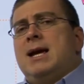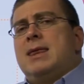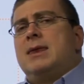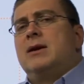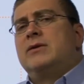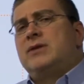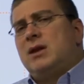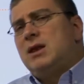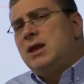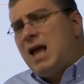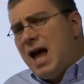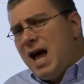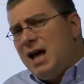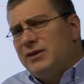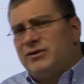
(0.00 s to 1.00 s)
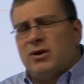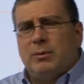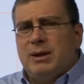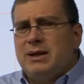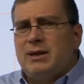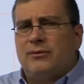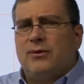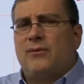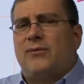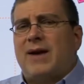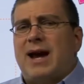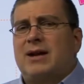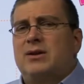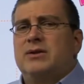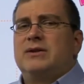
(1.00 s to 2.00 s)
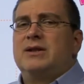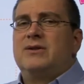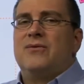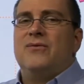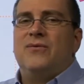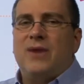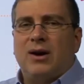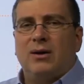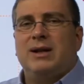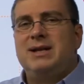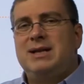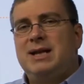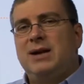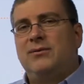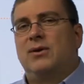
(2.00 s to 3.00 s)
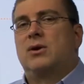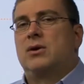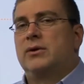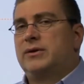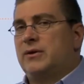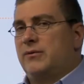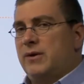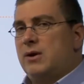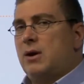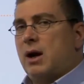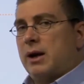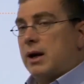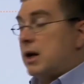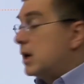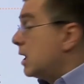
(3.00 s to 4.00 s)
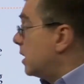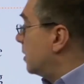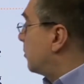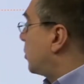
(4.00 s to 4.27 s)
there's so many different factors, it's very difficult to figure out. And another